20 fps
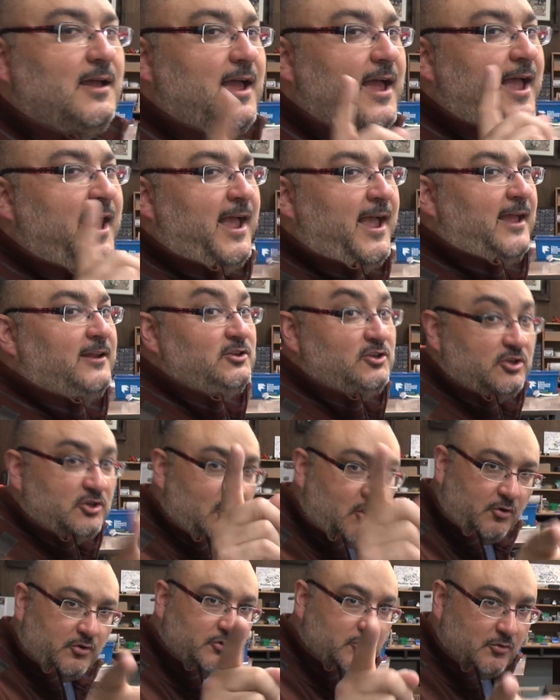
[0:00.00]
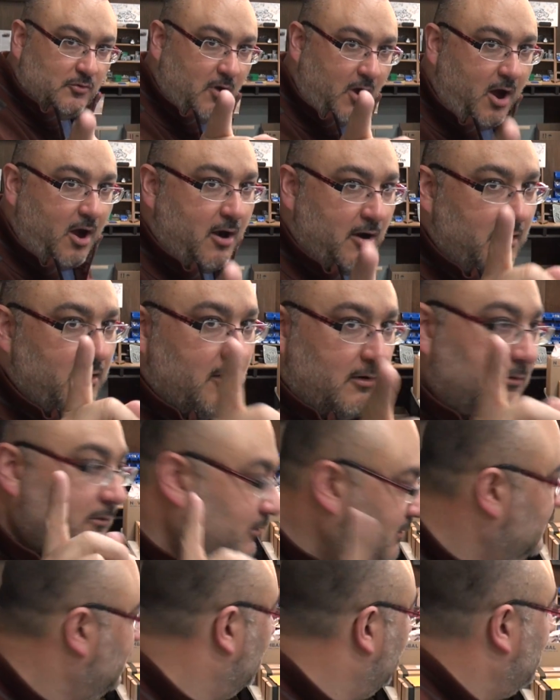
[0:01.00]
you know you are,
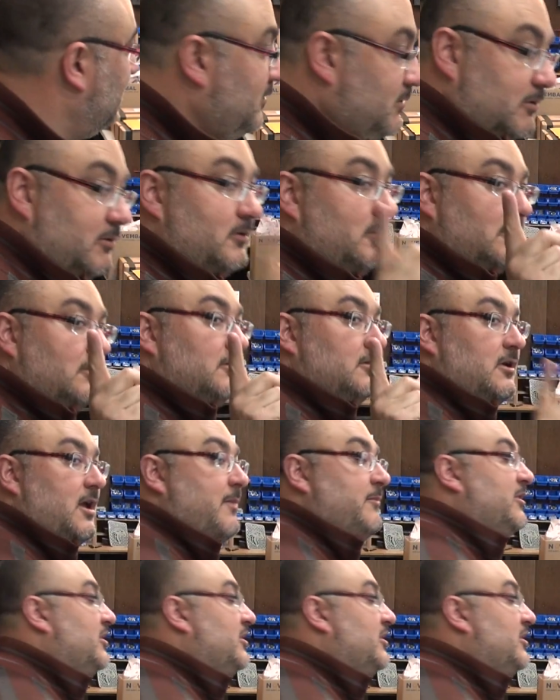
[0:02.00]
I'm